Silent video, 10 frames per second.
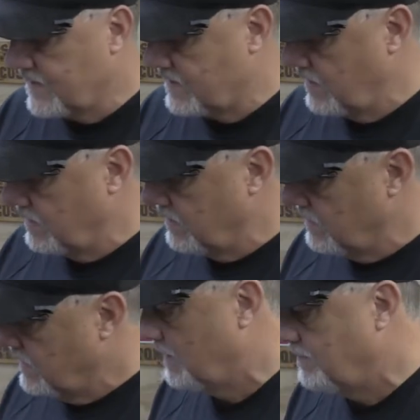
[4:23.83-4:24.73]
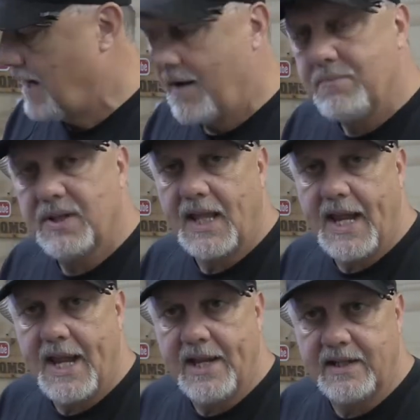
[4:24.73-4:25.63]
so my
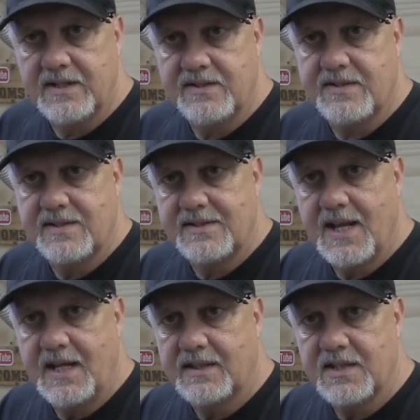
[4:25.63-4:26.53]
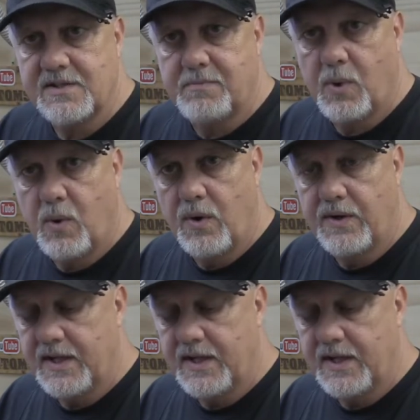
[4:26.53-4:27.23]
plan is to take this board